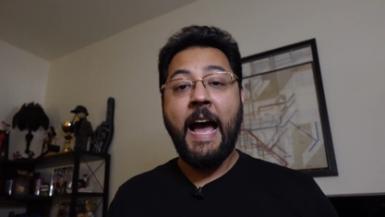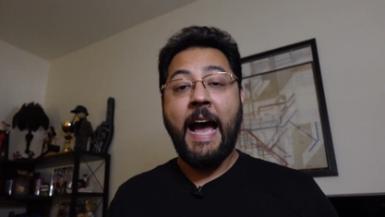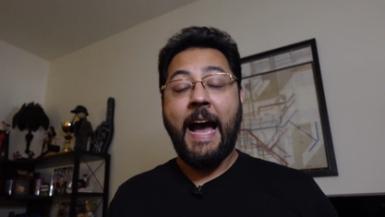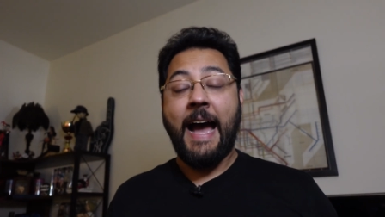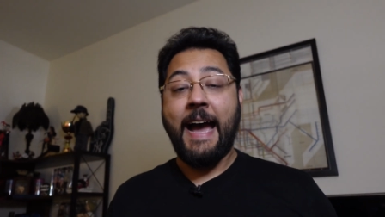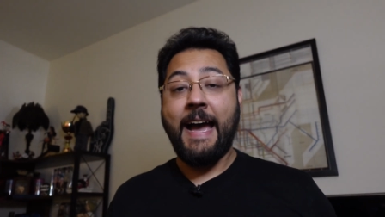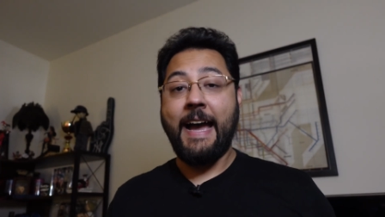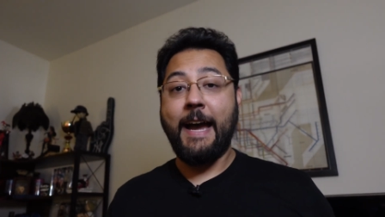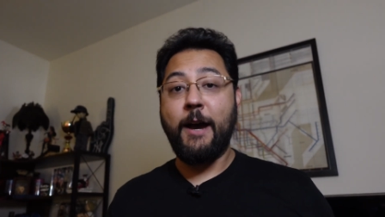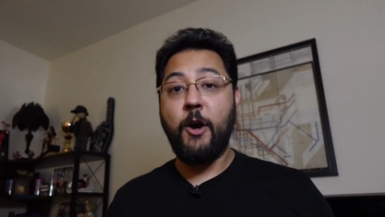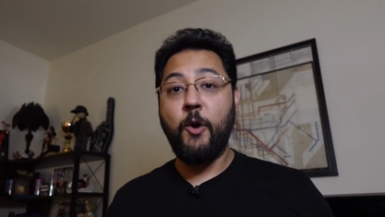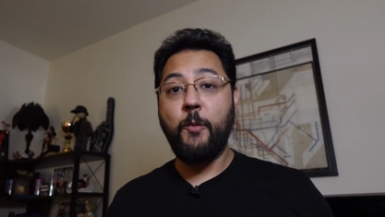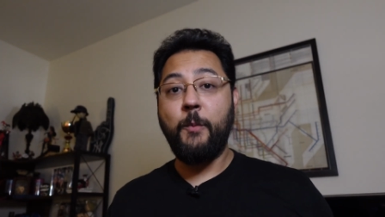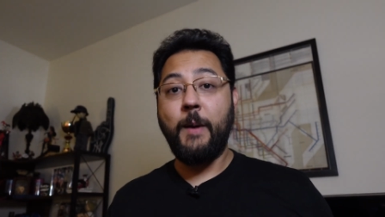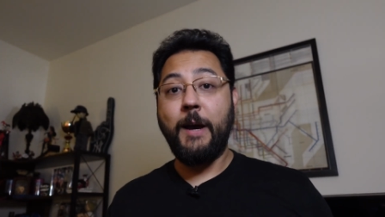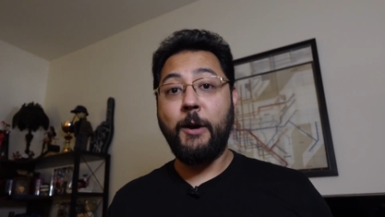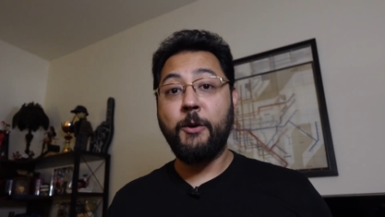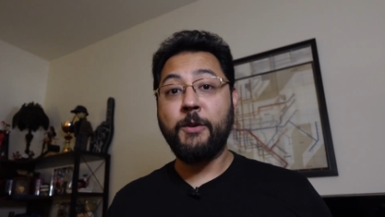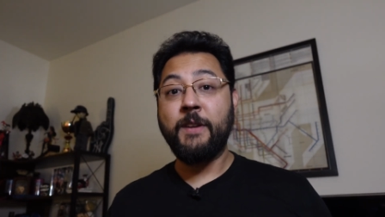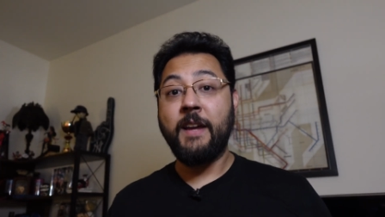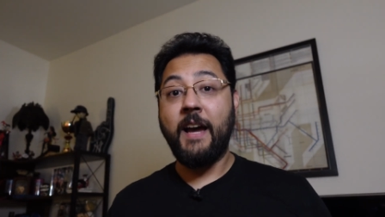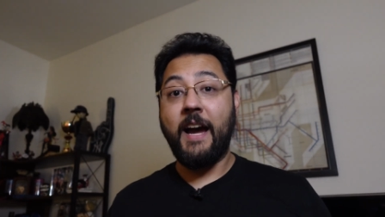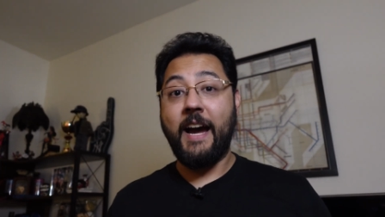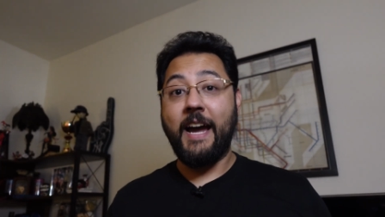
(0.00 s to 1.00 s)
how
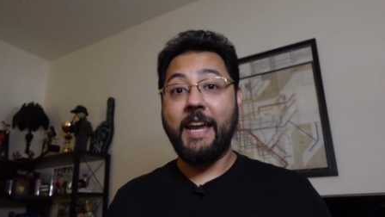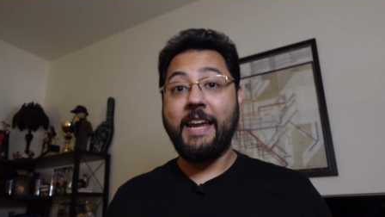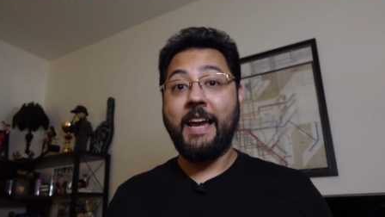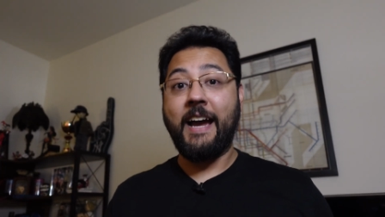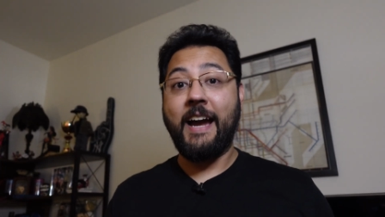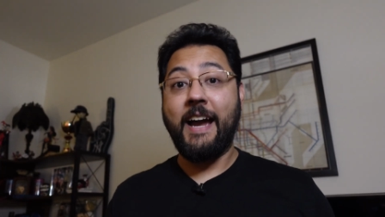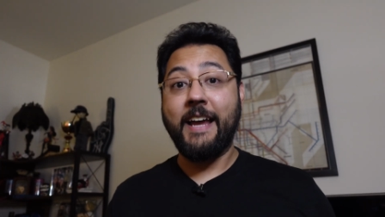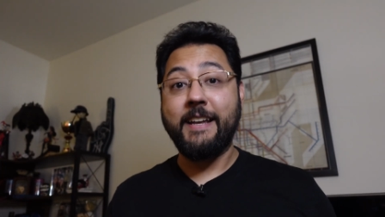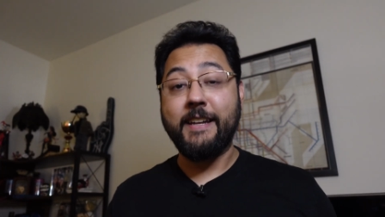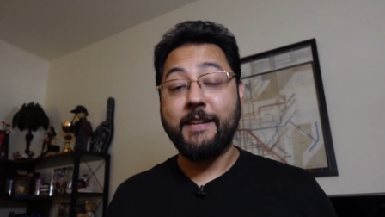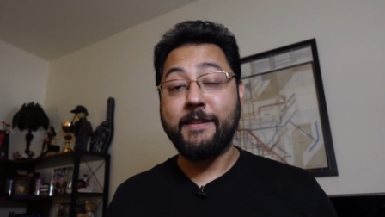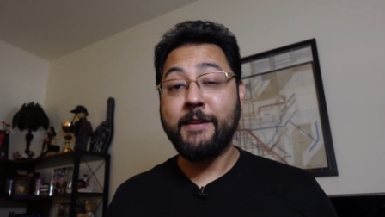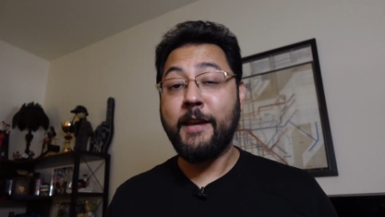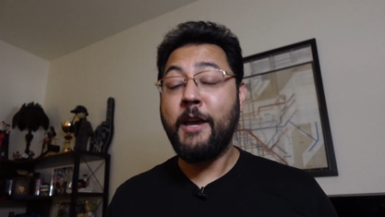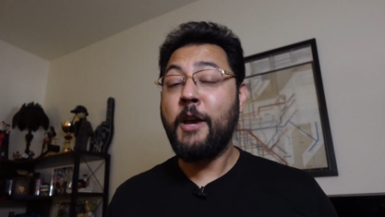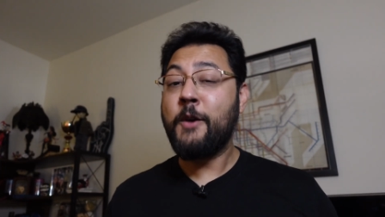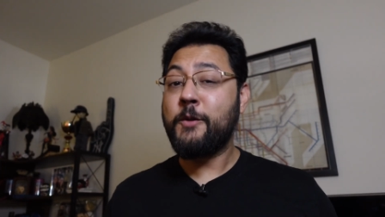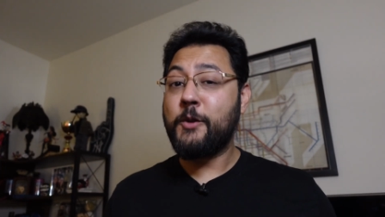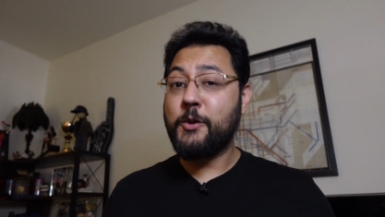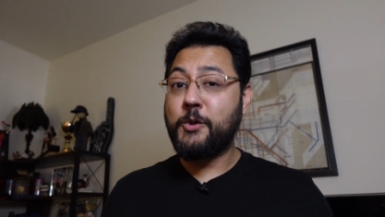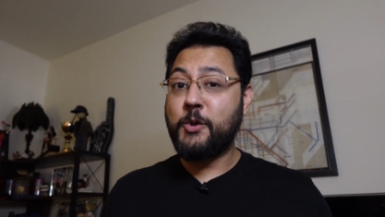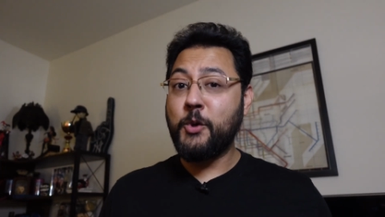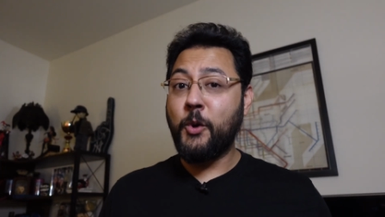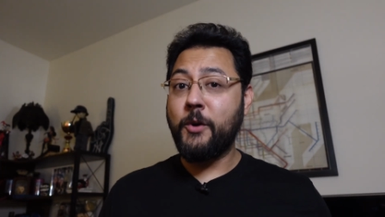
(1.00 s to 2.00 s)
about I hide it?
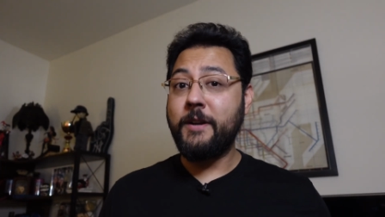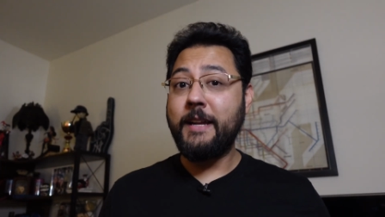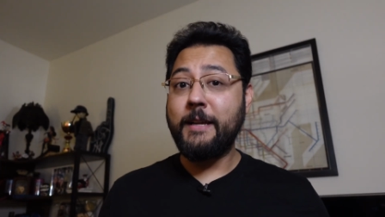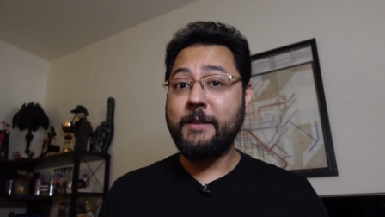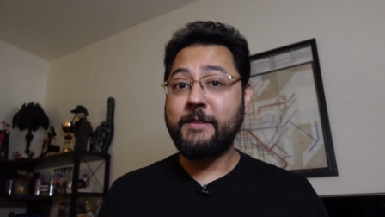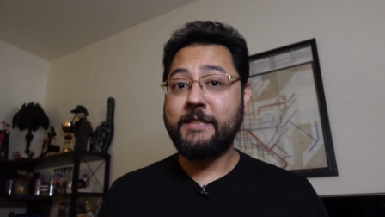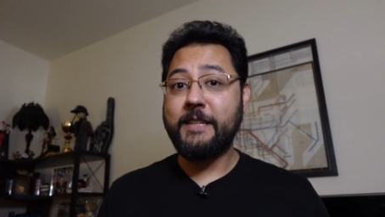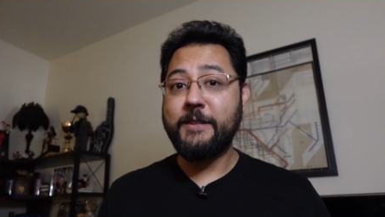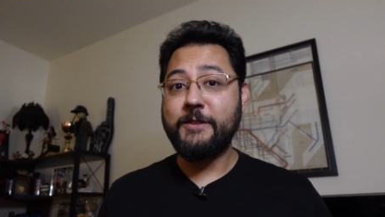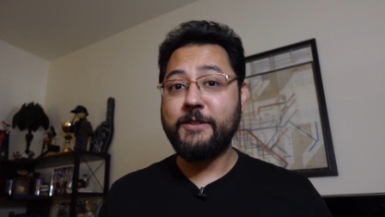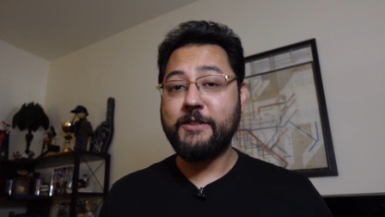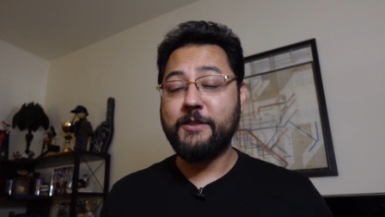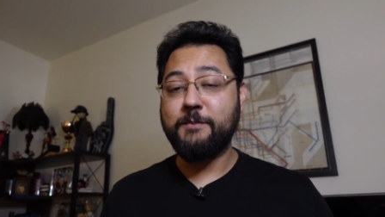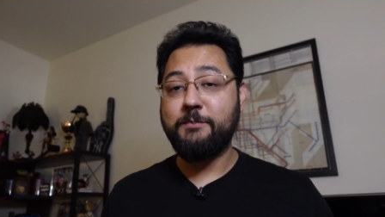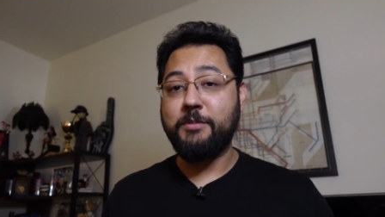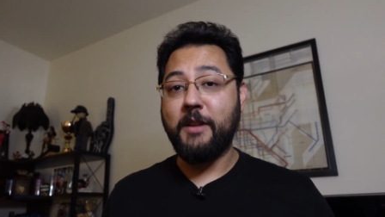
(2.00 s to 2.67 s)
The door downstairs is